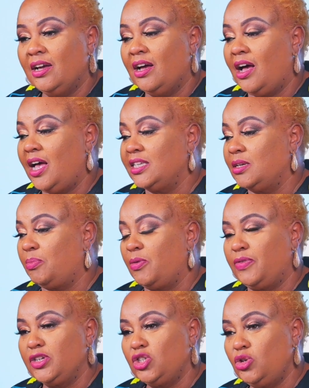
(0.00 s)
as a
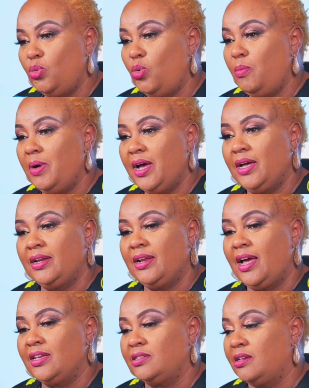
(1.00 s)
professional woman,
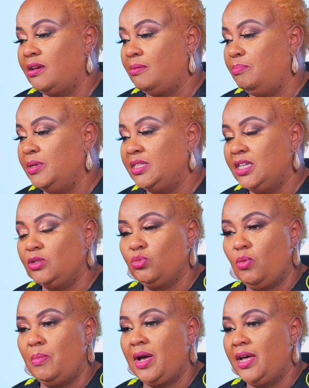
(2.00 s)
as a
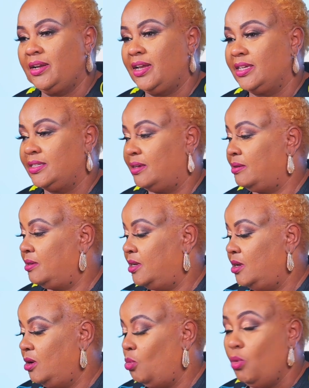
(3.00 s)
businesswoman, as a
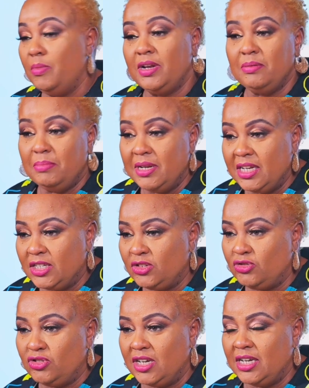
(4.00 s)
woman in
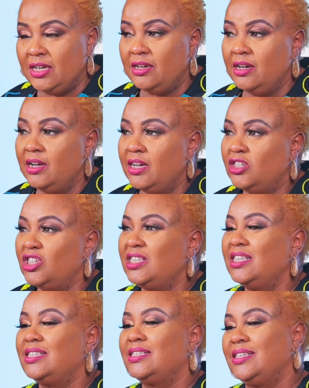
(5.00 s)
ministry, just
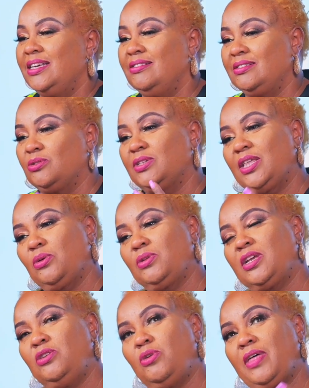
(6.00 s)
the skills. Because I thought,
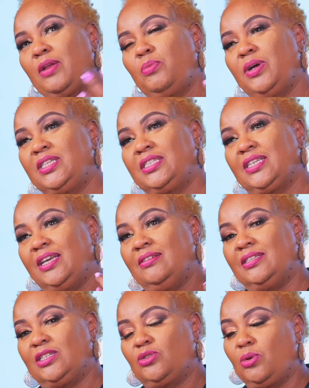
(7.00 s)
that word skills,
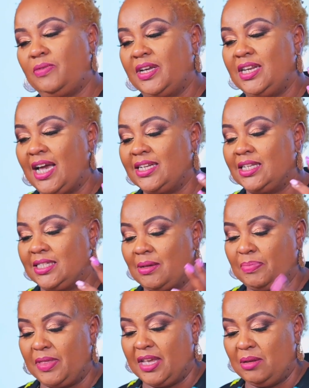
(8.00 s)
it sort of ignited
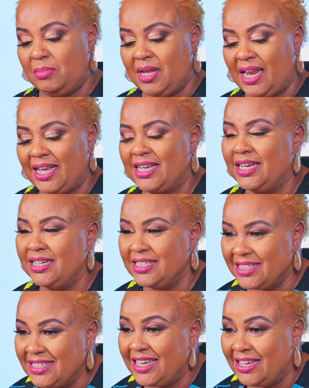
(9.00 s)
something in me, like
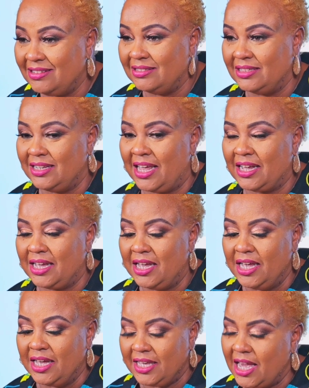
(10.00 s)
skills. Like,
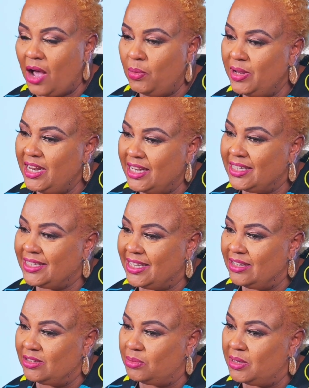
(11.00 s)
yeah, we need
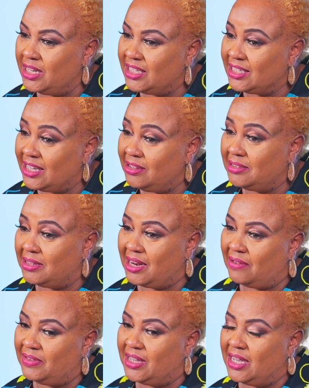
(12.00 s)
skills. We need skills to
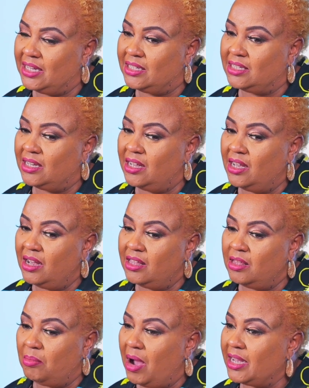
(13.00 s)
navigate
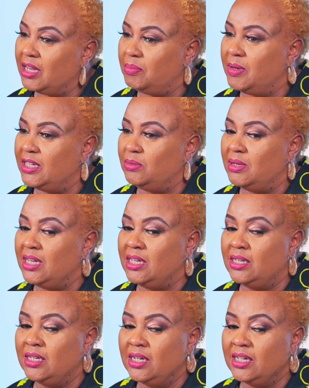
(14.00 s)
the marketplace. We
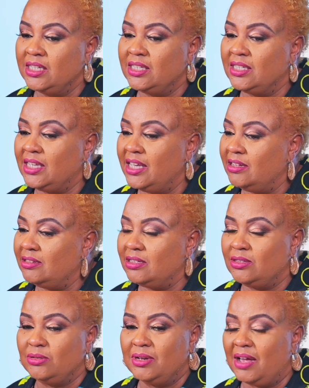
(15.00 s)
need skills
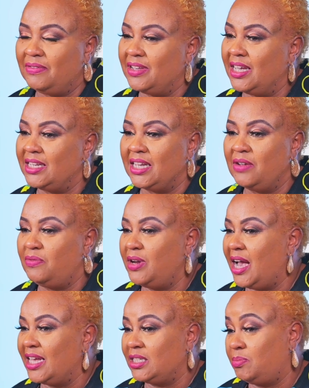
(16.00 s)
to navigate every
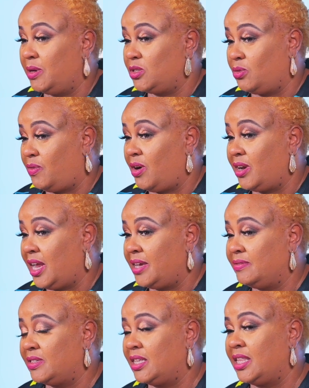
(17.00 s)
aspect of our
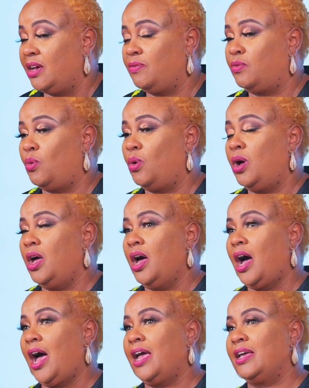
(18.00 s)
lives. And therefore,
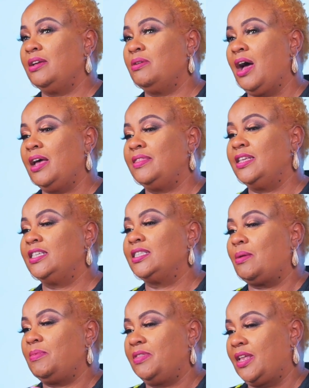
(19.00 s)
this is
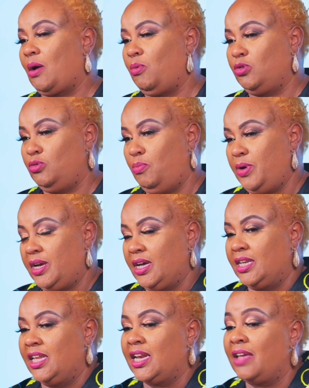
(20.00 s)
something that I want to bring.
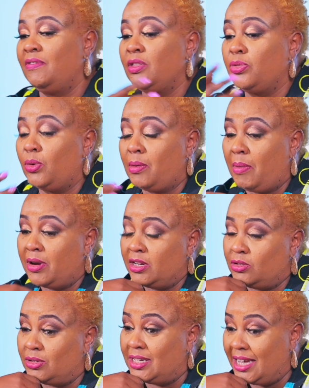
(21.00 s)
And then I even thought about it
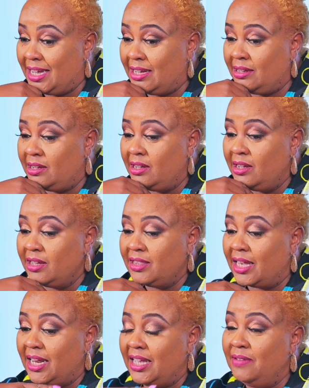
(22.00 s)
today,
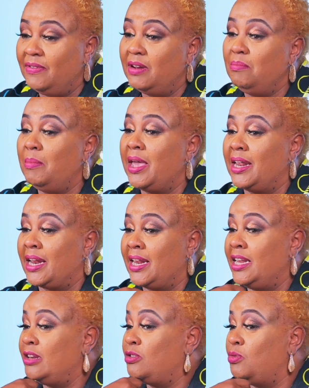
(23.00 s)
that even men, I
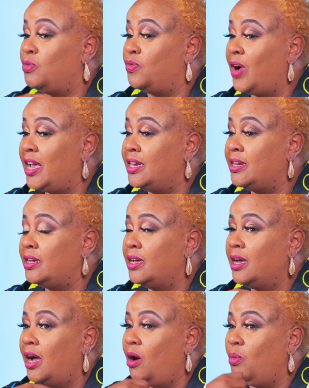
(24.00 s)
need to find
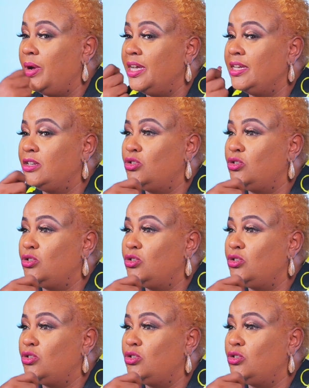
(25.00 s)
a way